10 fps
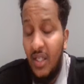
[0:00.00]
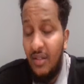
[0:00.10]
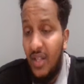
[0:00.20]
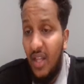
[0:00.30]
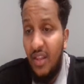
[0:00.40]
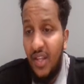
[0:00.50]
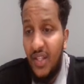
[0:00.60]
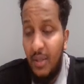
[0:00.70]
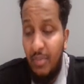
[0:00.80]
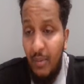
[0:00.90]
other thing
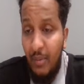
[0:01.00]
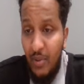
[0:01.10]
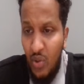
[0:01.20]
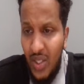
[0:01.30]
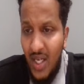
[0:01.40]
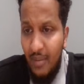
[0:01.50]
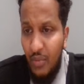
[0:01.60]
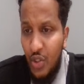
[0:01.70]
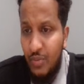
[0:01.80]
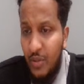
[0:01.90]
they'll probably look at,
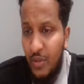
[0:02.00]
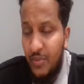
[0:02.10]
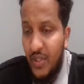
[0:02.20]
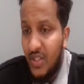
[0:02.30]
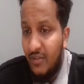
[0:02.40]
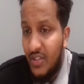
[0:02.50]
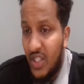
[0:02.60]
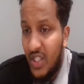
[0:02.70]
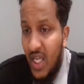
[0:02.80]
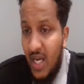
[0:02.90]
most people, is
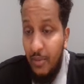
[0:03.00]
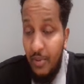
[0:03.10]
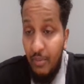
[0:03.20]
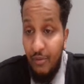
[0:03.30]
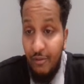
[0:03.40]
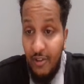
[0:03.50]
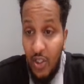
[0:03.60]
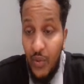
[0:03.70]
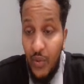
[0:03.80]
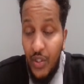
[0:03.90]
obviously how many people
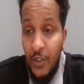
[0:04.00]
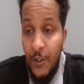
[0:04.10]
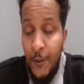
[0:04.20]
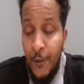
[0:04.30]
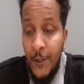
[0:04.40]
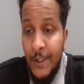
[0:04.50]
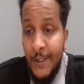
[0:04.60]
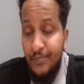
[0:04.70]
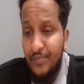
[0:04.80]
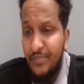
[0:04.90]
following you,
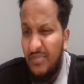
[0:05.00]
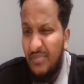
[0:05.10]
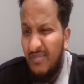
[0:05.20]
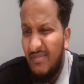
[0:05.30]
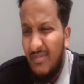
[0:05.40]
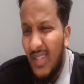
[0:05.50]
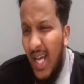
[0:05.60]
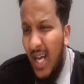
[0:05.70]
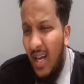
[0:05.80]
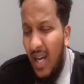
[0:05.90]

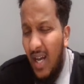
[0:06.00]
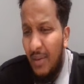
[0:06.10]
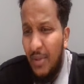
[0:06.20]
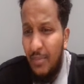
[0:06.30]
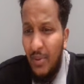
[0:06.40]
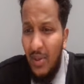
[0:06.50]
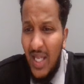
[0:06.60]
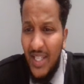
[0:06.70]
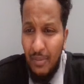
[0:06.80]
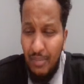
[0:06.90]
how many people
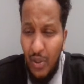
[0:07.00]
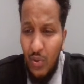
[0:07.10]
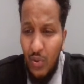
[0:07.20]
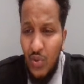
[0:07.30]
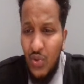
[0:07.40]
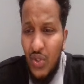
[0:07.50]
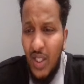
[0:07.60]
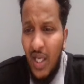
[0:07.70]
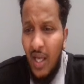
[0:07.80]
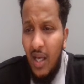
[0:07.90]
like your post,
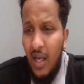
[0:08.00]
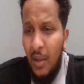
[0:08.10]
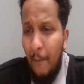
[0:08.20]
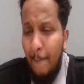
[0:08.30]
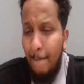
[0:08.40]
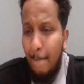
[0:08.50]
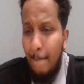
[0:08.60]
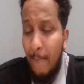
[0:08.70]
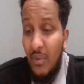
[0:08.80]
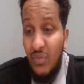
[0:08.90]

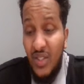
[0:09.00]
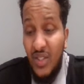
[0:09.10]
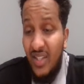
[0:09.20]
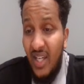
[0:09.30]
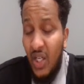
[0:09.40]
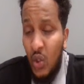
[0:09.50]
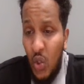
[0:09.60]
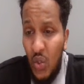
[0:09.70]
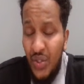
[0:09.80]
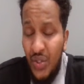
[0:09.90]
is there
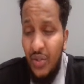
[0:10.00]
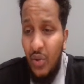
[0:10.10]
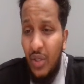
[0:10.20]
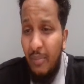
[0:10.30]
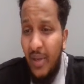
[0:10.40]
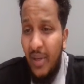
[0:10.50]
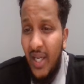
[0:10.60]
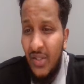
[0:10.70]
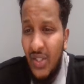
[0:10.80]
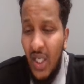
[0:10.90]
content on your page.